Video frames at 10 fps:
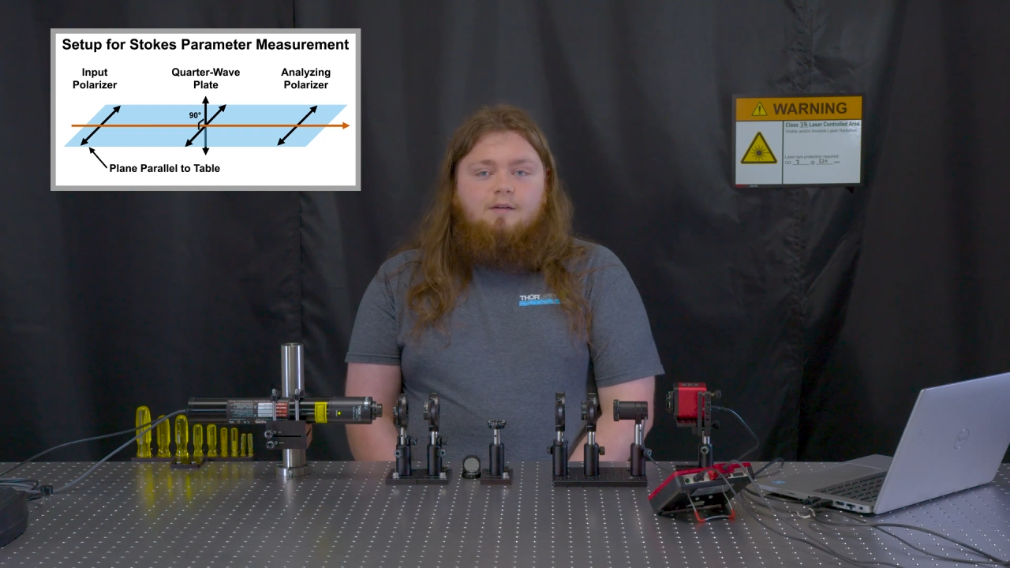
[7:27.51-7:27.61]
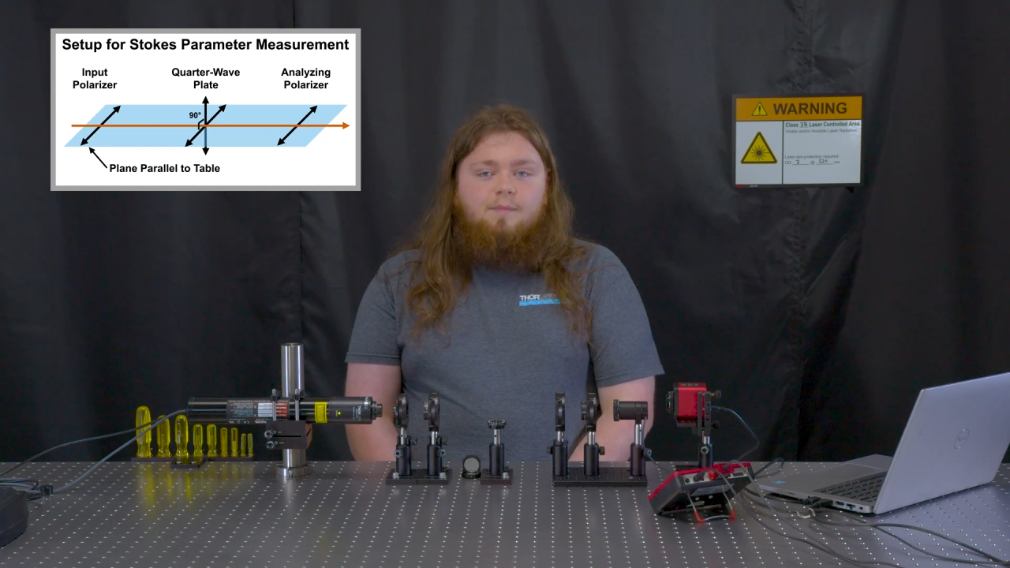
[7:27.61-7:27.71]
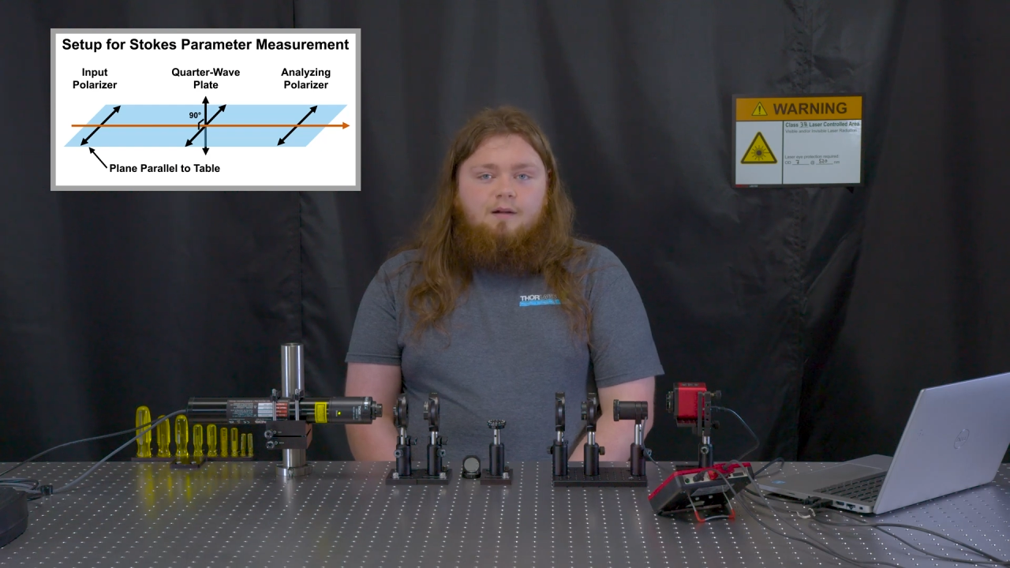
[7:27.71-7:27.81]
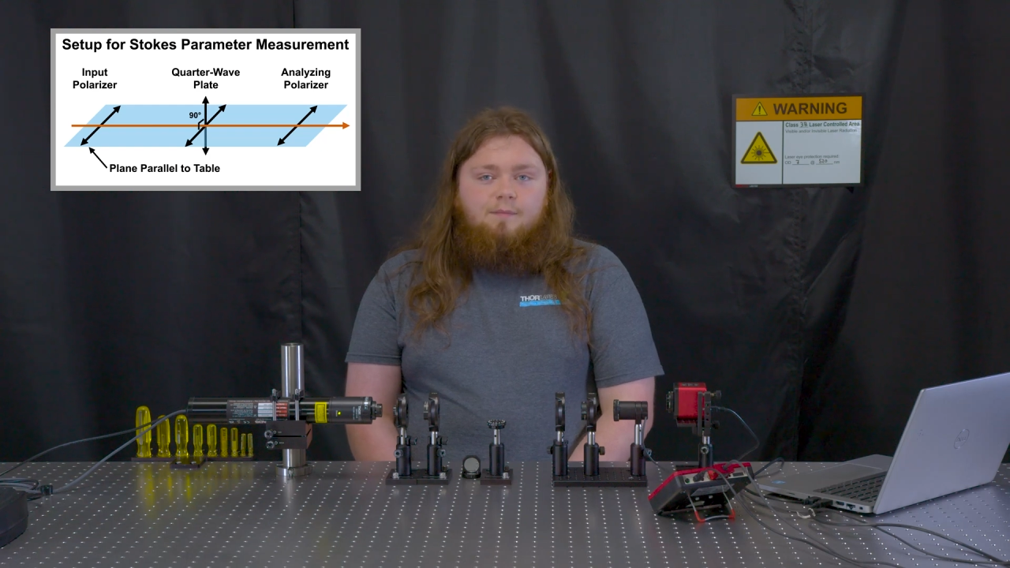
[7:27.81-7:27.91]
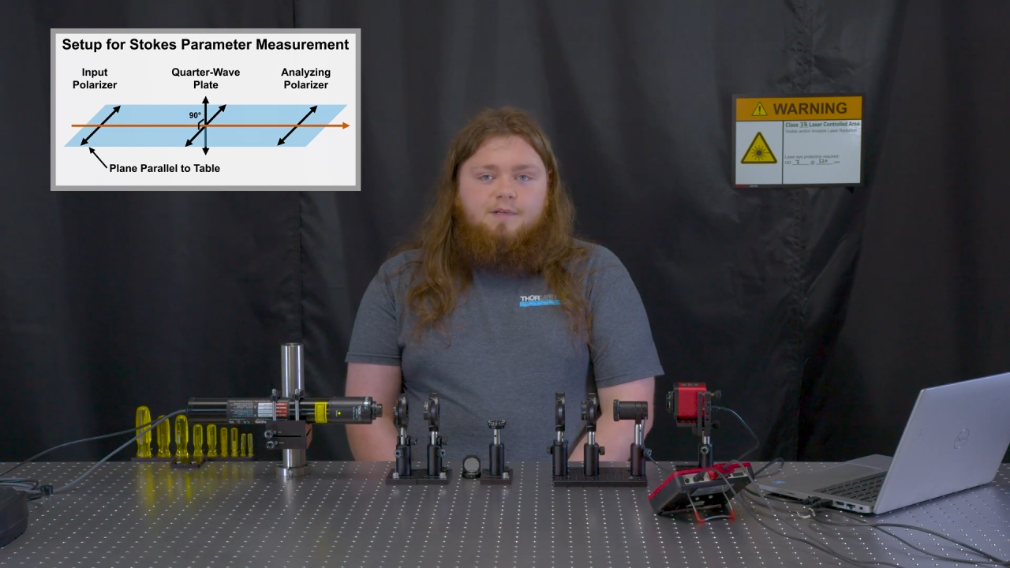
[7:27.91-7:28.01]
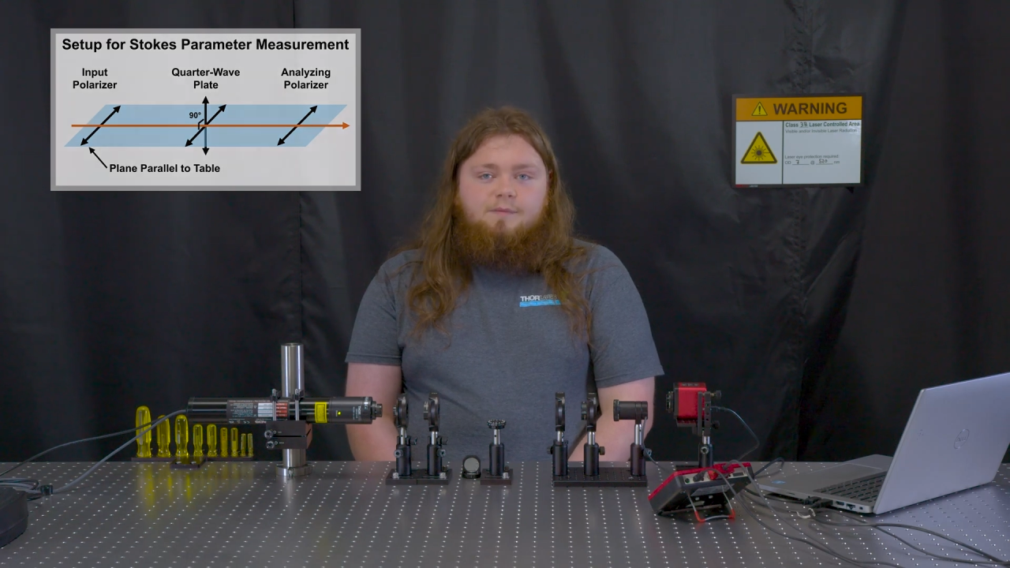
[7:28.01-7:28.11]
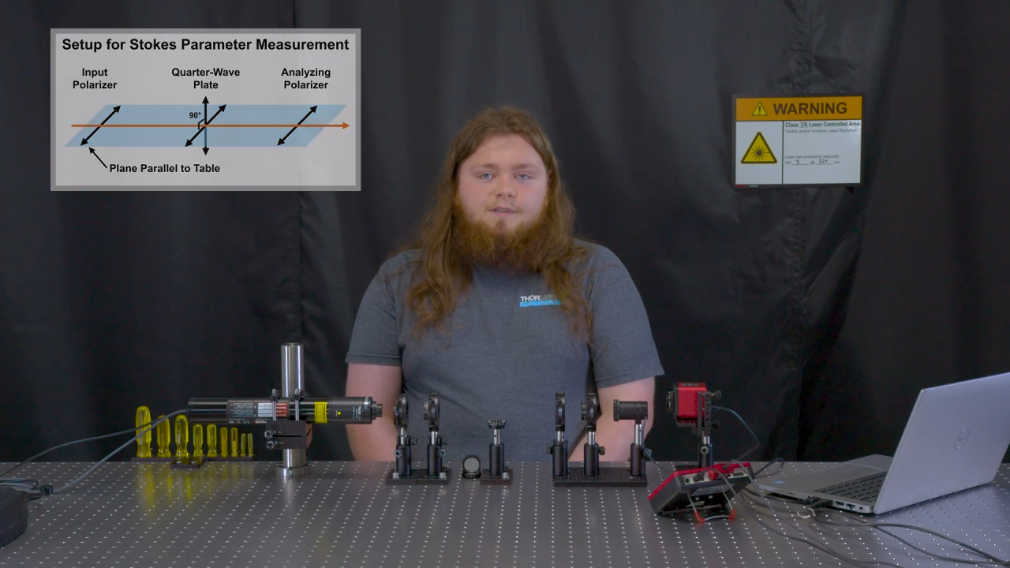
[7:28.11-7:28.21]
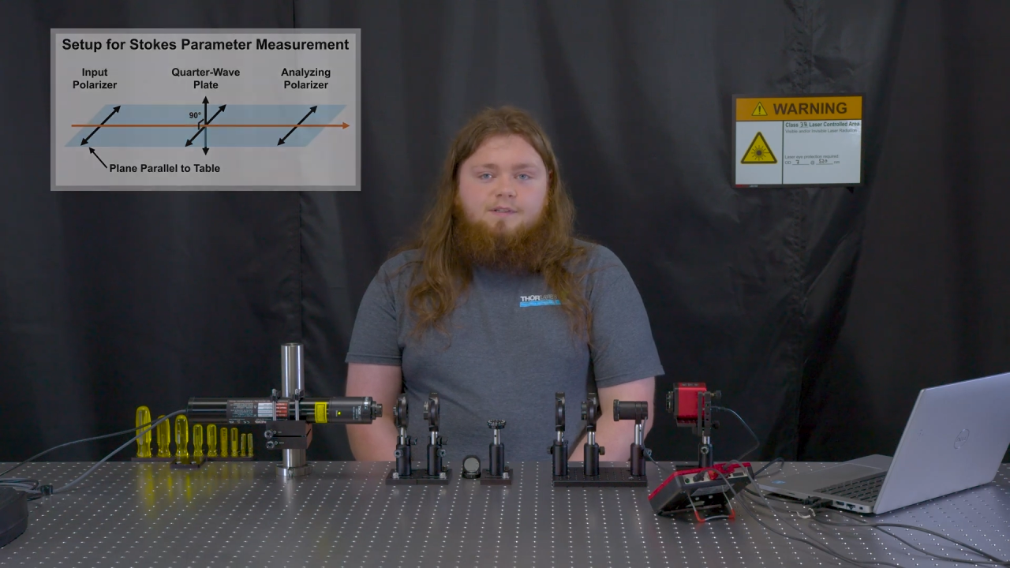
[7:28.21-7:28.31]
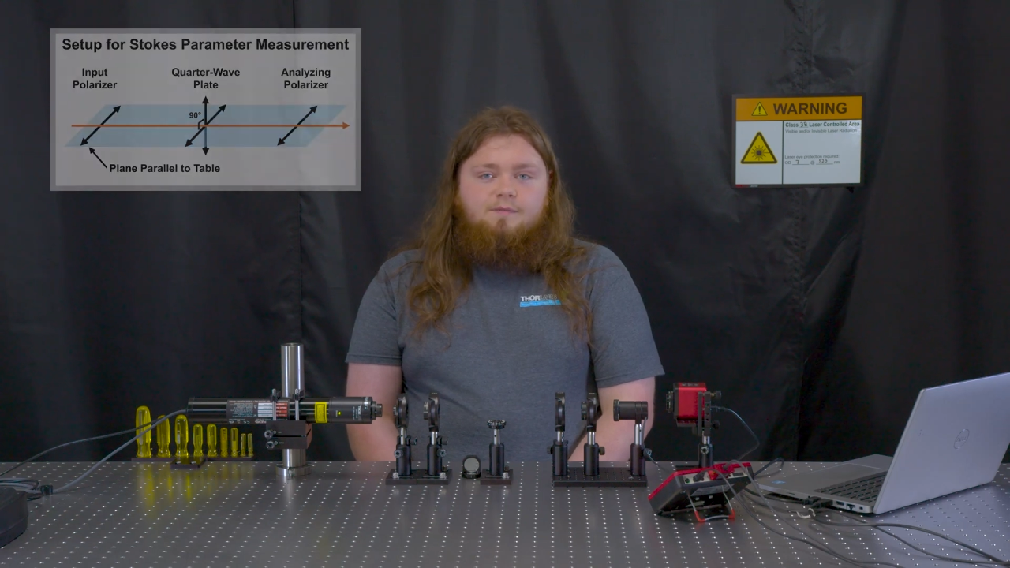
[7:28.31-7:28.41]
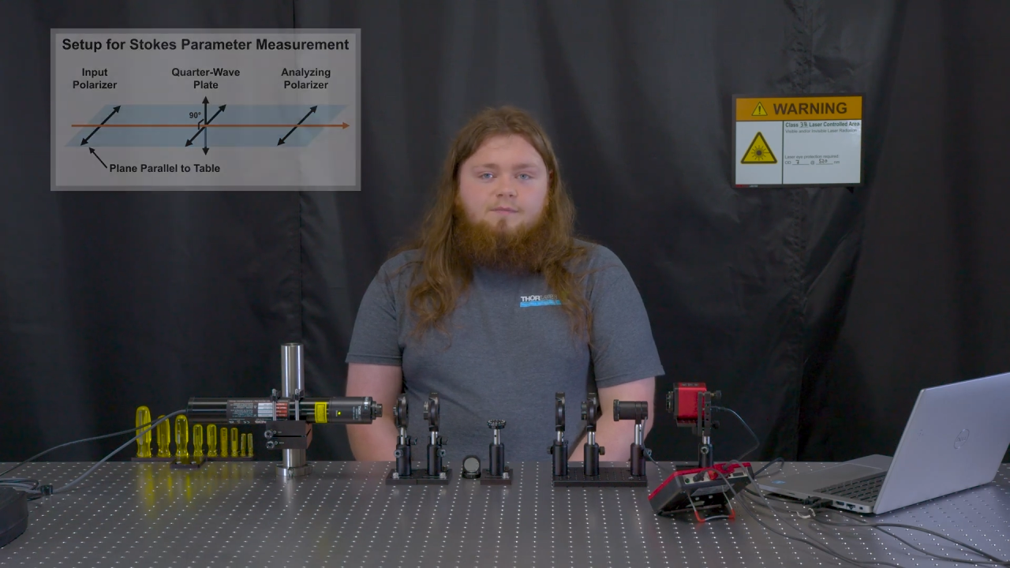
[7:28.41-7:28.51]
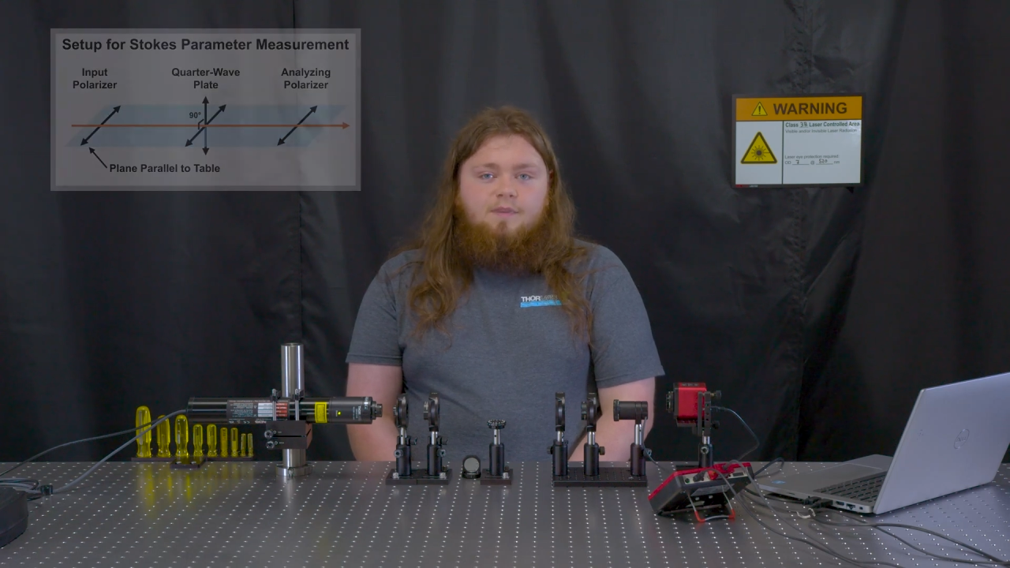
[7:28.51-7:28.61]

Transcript: our power measurements.